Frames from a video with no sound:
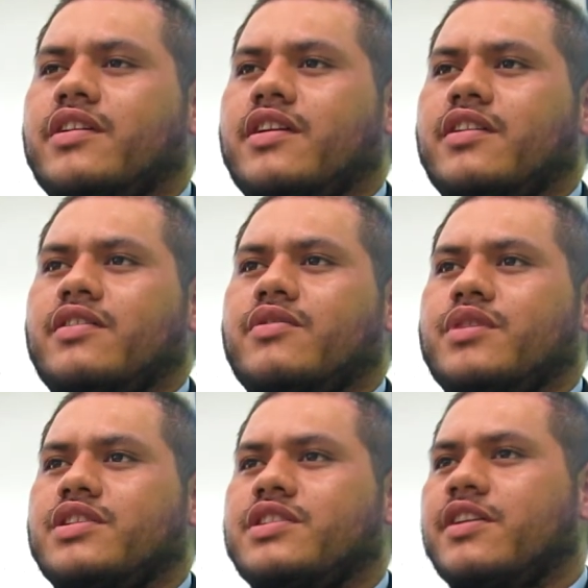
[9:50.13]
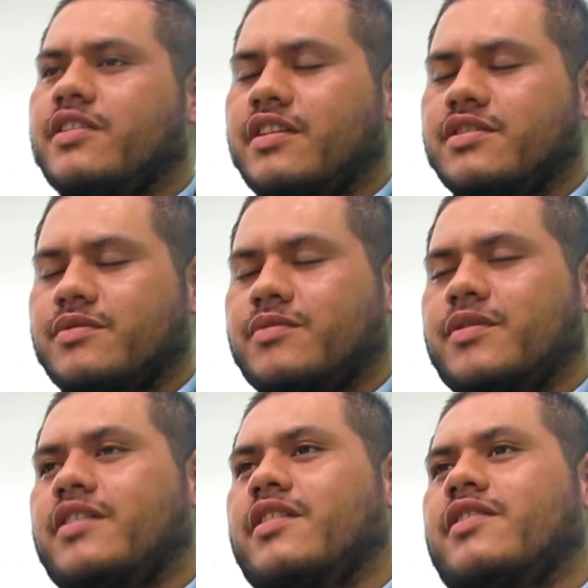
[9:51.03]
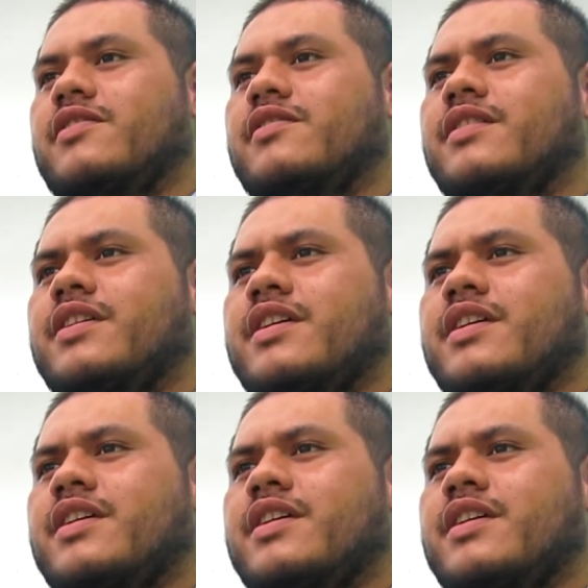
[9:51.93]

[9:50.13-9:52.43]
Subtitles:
another. We share things with one another.